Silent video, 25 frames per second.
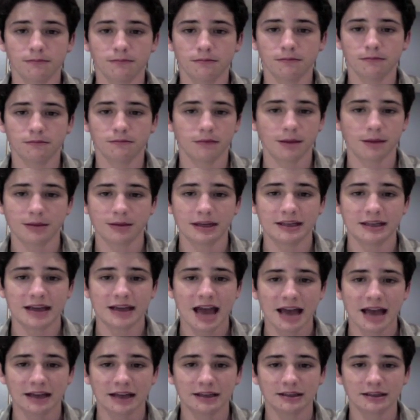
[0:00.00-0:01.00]
maybe
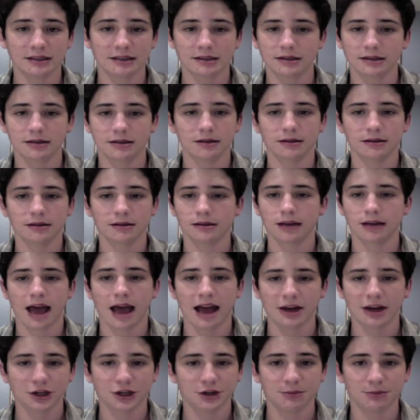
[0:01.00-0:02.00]
intense
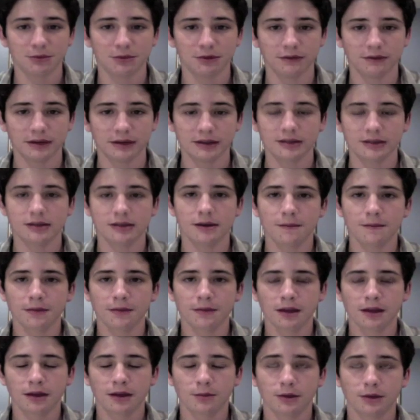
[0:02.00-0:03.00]
action movies.
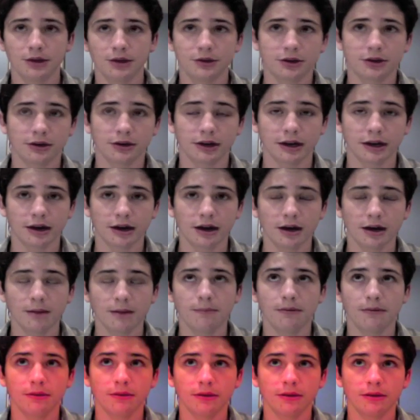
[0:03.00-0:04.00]
When you turn it
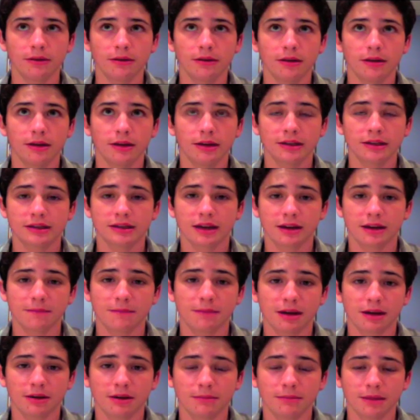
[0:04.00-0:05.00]
up, it's kind of
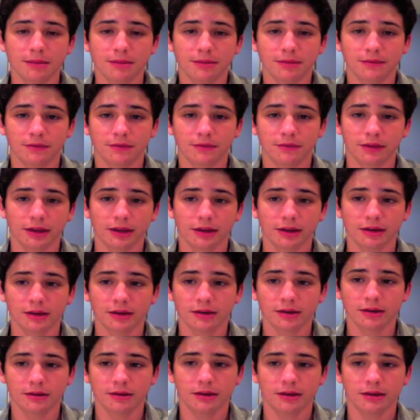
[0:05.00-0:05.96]
better maybe for like a